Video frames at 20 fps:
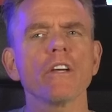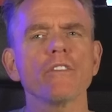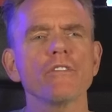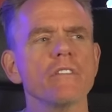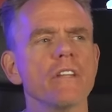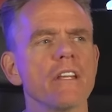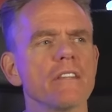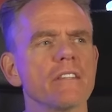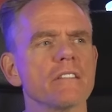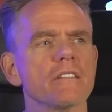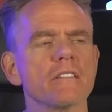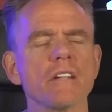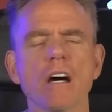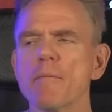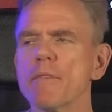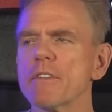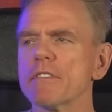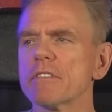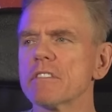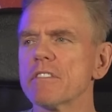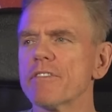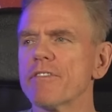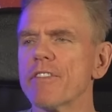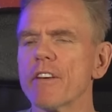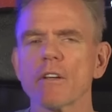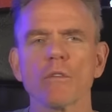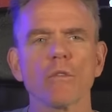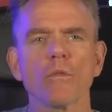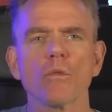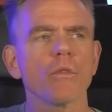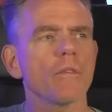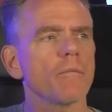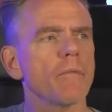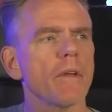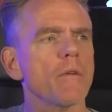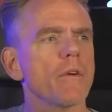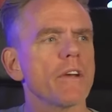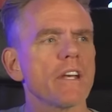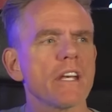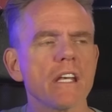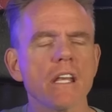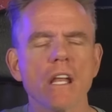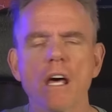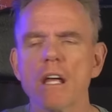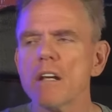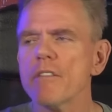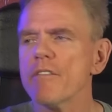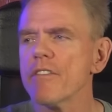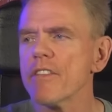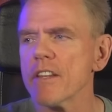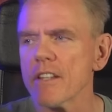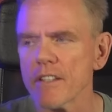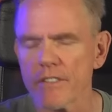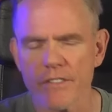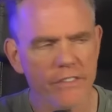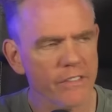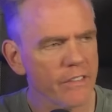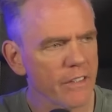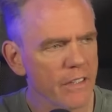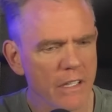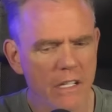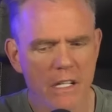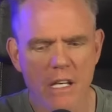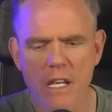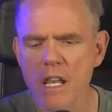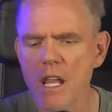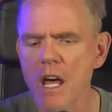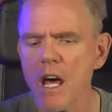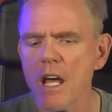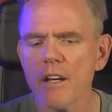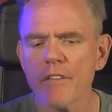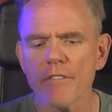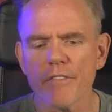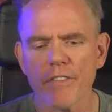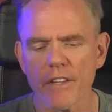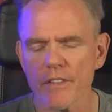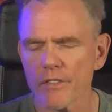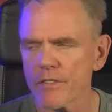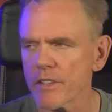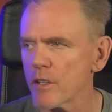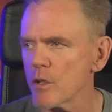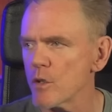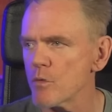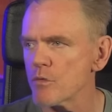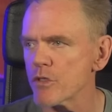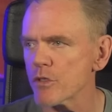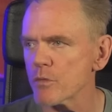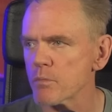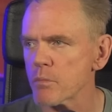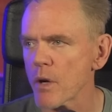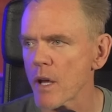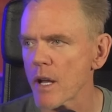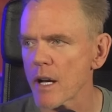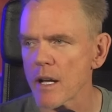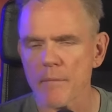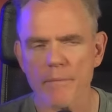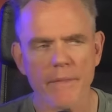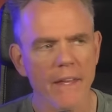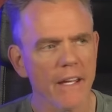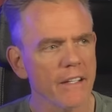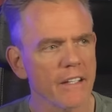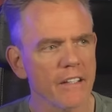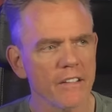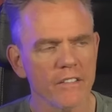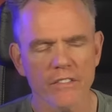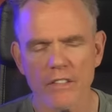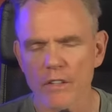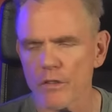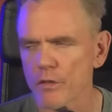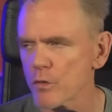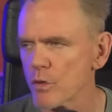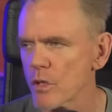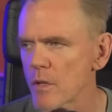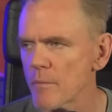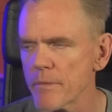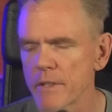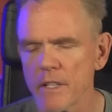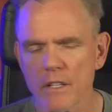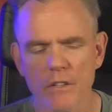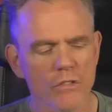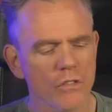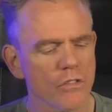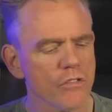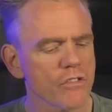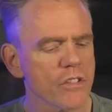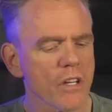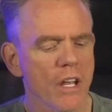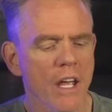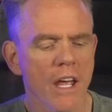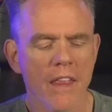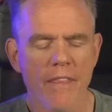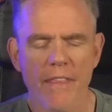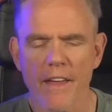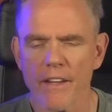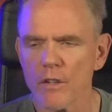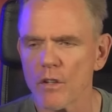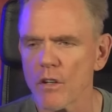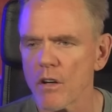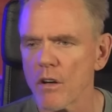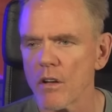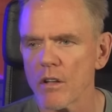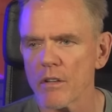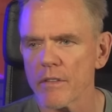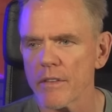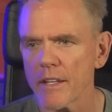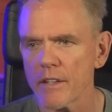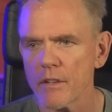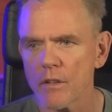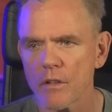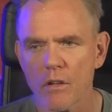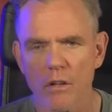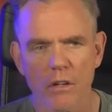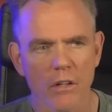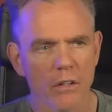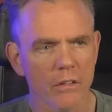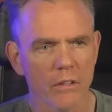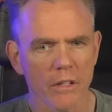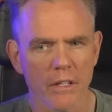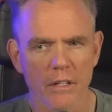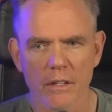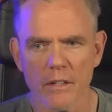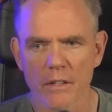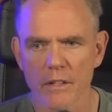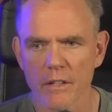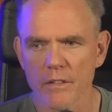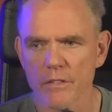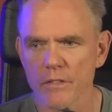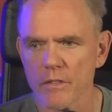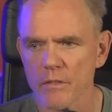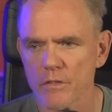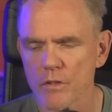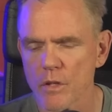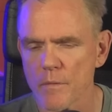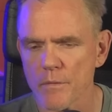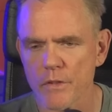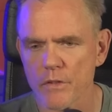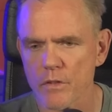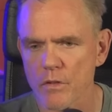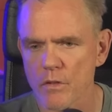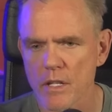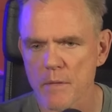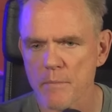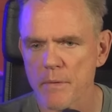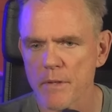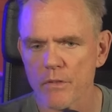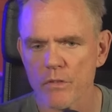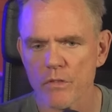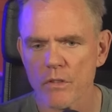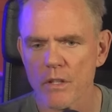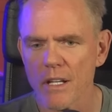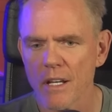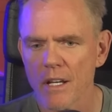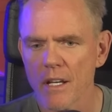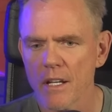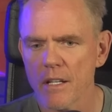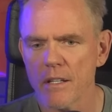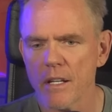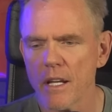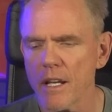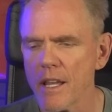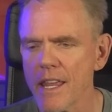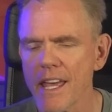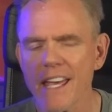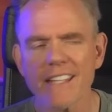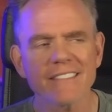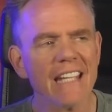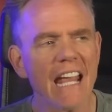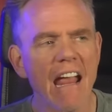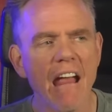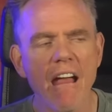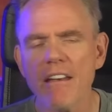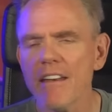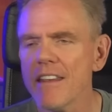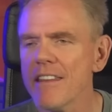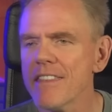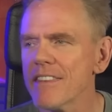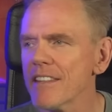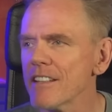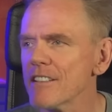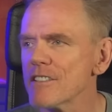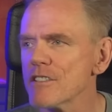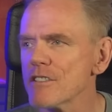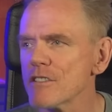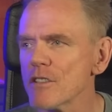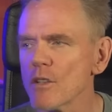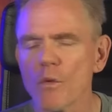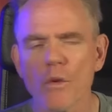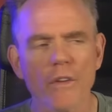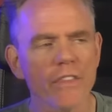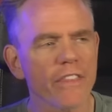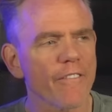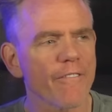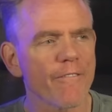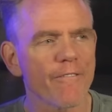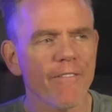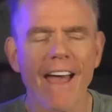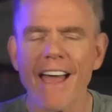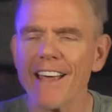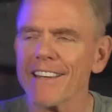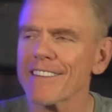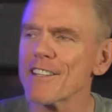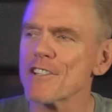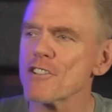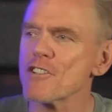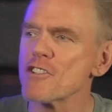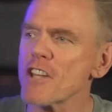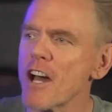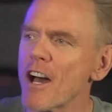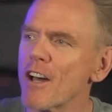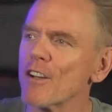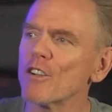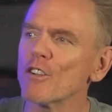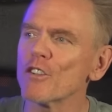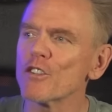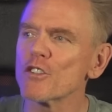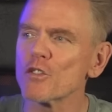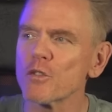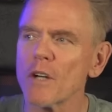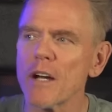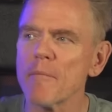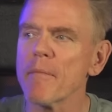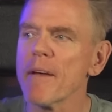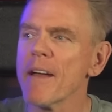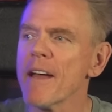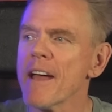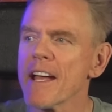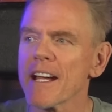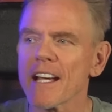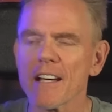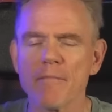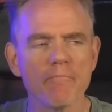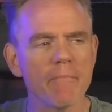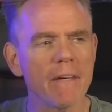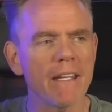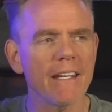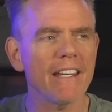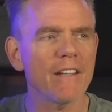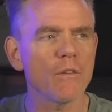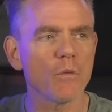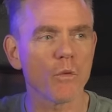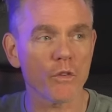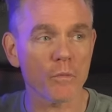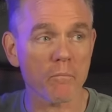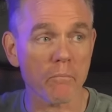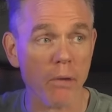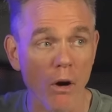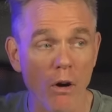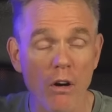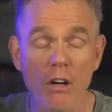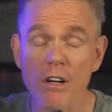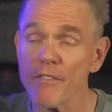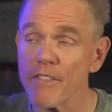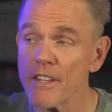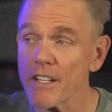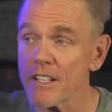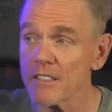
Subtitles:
isn't that the dumbest defense? By the way, none of this that you've just brought up, that he sells Trump t-shirts, that you called his Trump's attorney a piece of shit, none of that has anything to do with the fact that Donald Trump was part of the